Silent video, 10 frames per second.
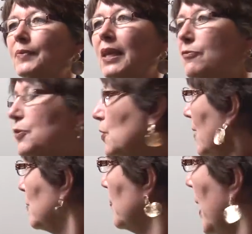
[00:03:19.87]
If you
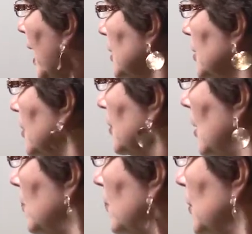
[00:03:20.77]
have a pattern
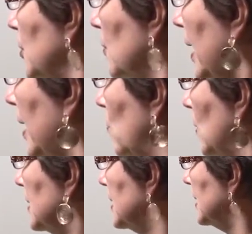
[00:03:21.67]
of your
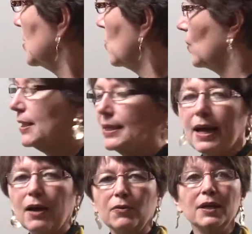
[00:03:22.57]
A1C going
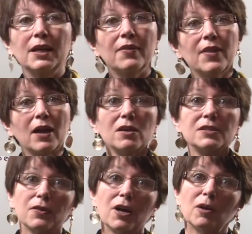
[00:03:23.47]
down, that
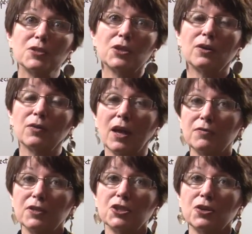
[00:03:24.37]
also helps your
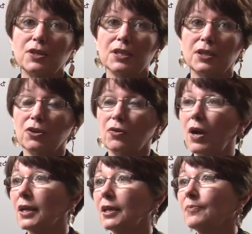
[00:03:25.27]
life insurance
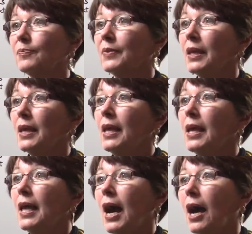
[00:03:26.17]
underwriting.
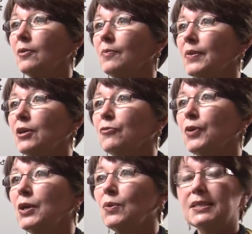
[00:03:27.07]
The
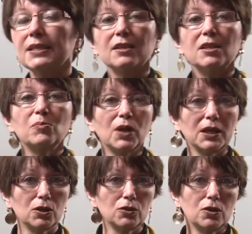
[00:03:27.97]
frequency of the
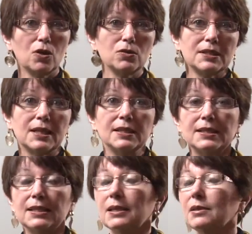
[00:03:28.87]
blood glucose
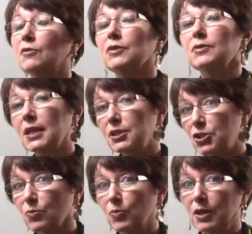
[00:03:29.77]
testing, if you
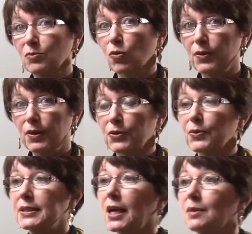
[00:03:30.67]
test your blood more than
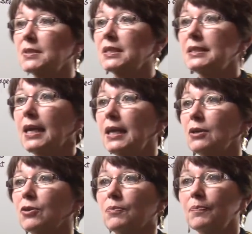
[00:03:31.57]
3 times a day
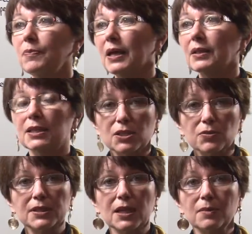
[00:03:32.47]
or at least
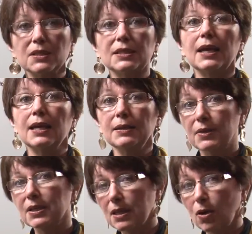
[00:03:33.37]
3 times a day,
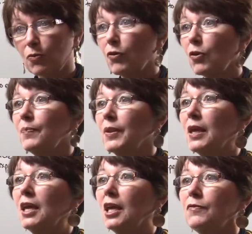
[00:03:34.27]
is helpful.
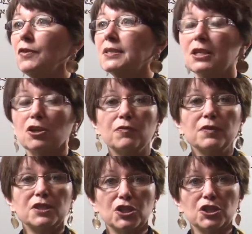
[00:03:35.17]
If you see your
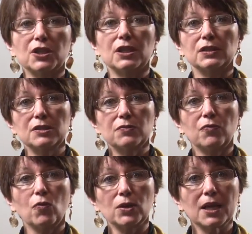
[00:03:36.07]
physician at least
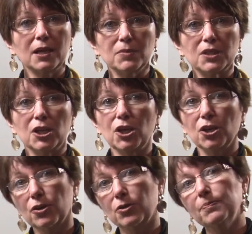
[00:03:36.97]
4 times a
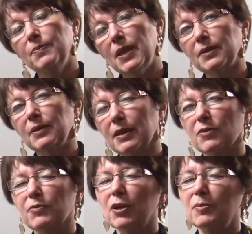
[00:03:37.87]
year, at
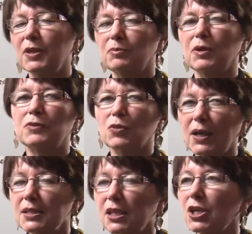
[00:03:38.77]
the very minimum
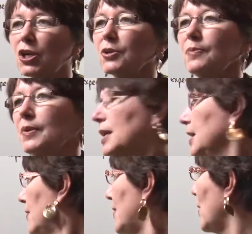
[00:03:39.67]
twice a year,
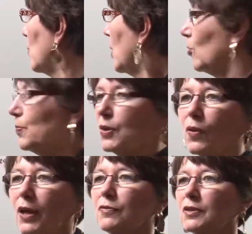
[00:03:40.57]
that will help your
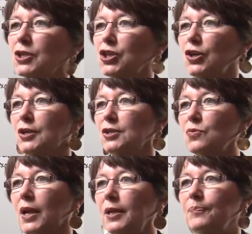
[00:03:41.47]
life insurance
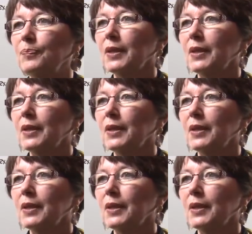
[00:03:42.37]
rate.